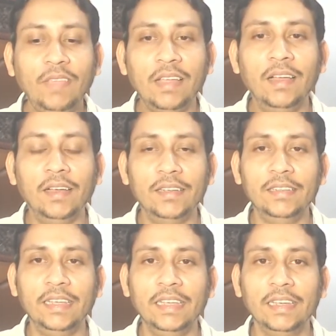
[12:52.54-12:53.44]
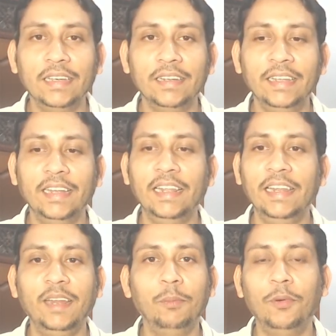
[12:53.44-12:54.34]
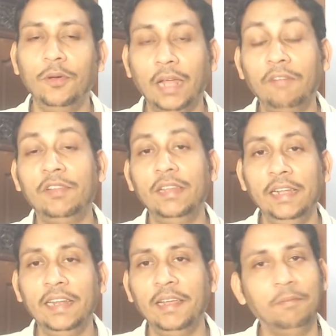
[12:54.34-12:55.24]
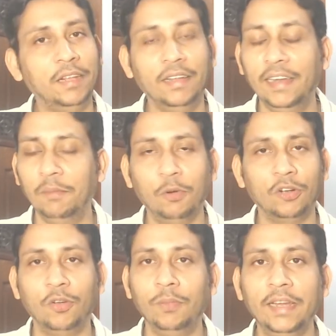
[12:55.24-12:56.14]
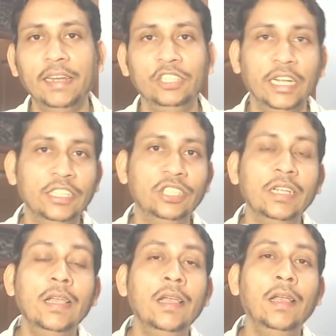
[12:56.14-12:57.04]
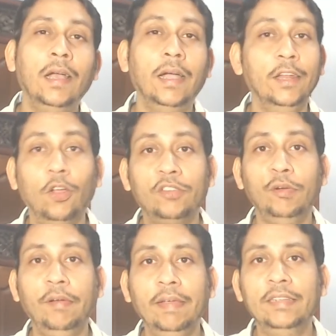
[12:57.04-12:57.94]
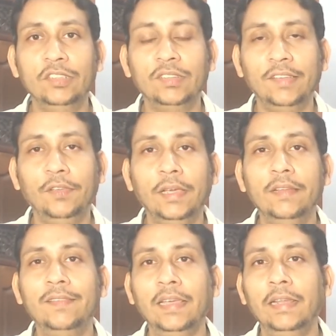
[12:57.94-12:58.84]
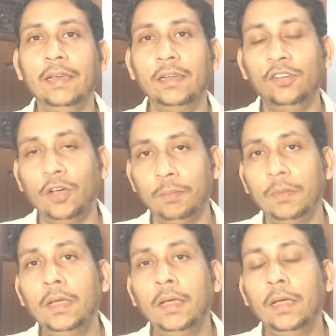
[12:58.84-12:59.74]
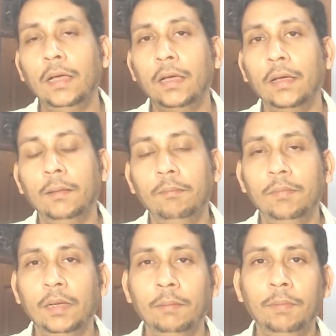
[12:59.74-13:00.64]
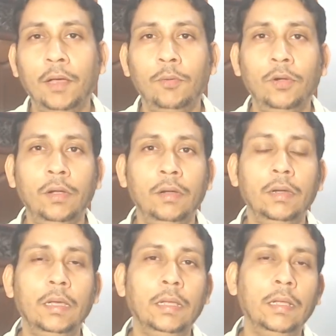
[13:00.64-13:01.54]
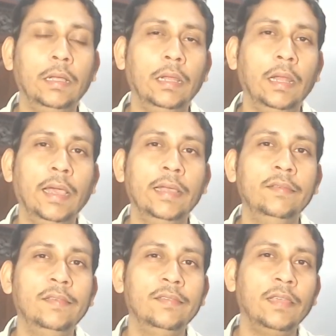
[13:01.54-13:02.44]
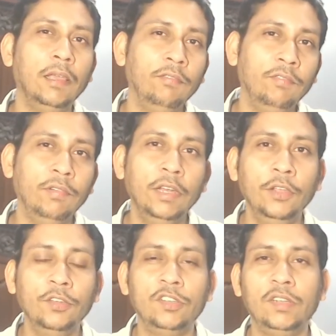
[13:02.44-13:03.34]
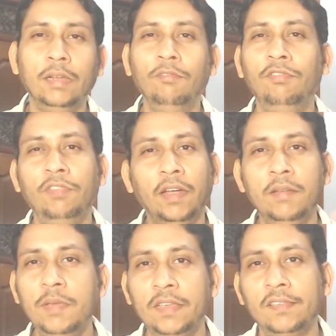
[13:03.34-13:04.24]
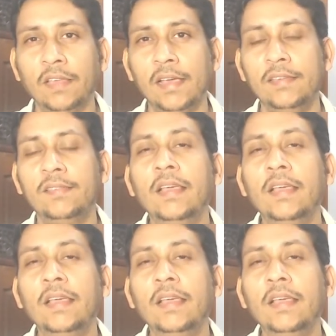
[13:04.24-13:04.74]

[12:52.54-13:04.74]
The DNA leaderboard, after the DNA update, the leaderboard completely changed in all three regions. As you can see, the top power alliances have reduced in very big size.